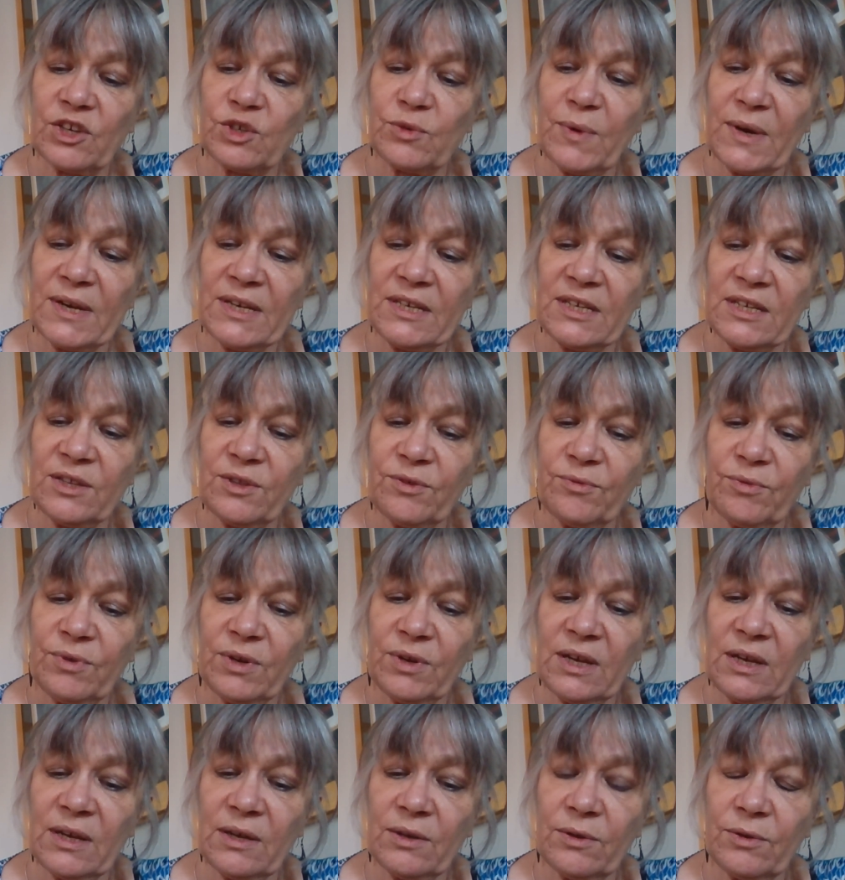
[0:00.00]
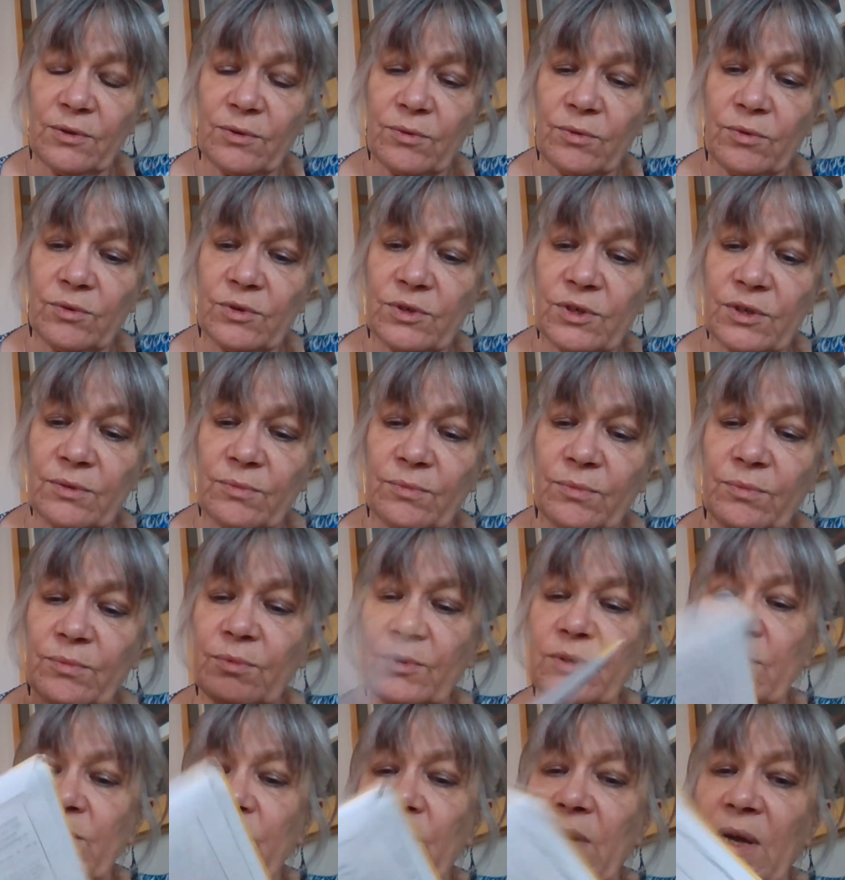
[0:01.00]
23, no, hold on,
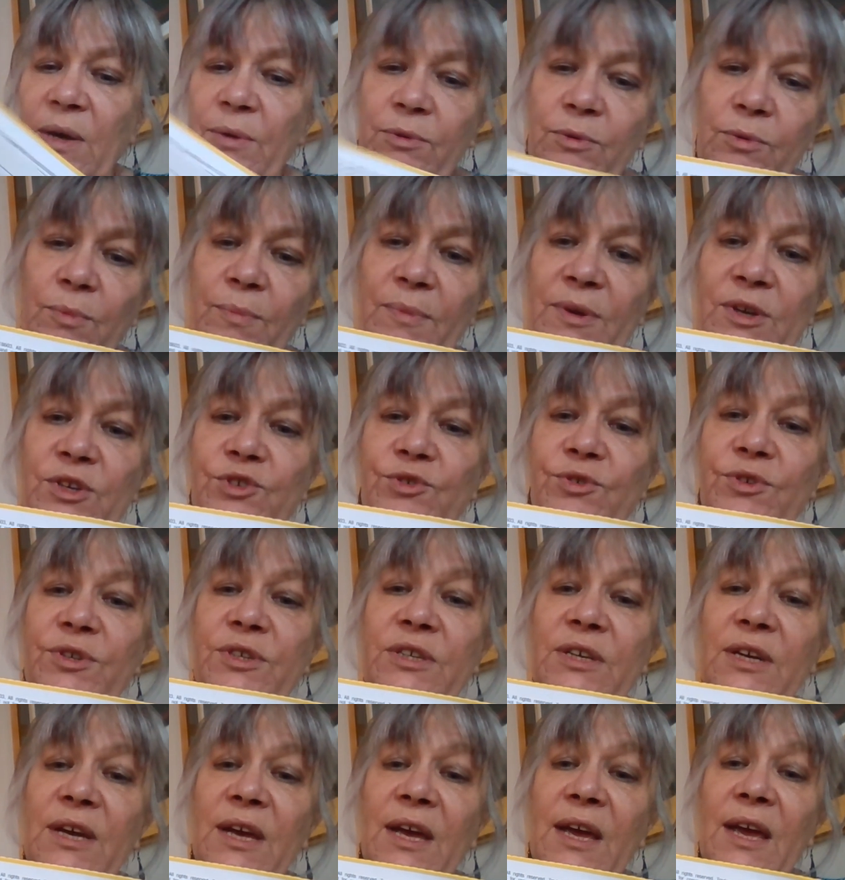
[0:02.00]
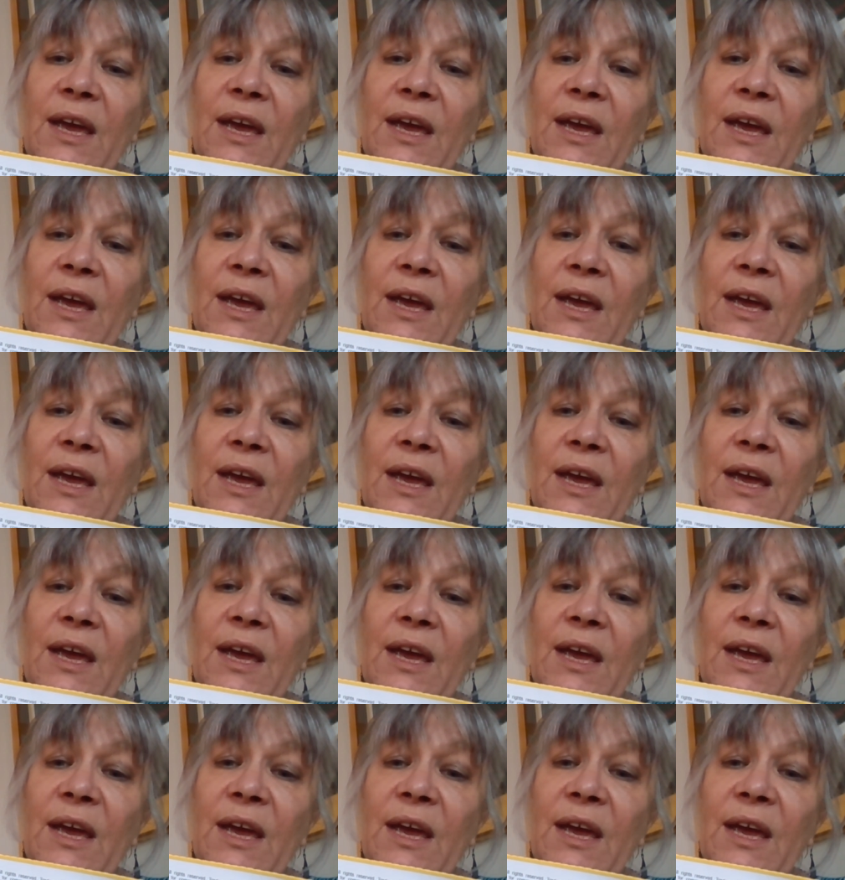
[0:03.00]
how do I measure it?